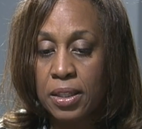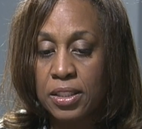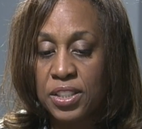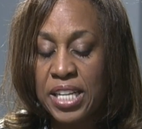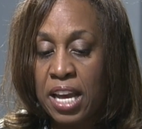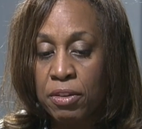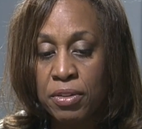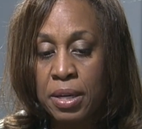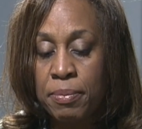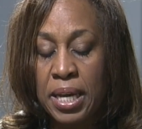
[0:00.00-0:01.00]
shadow
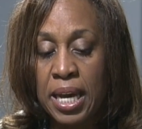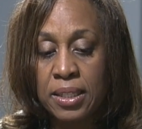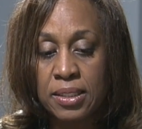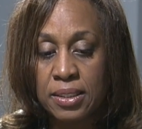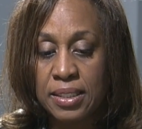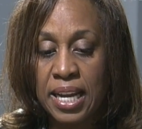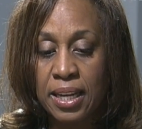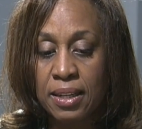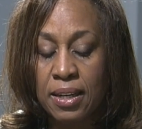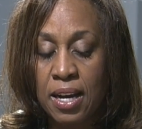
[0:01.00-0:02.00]
them and to
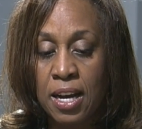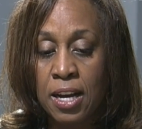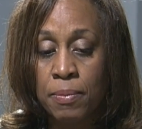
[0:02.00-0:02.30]
take um,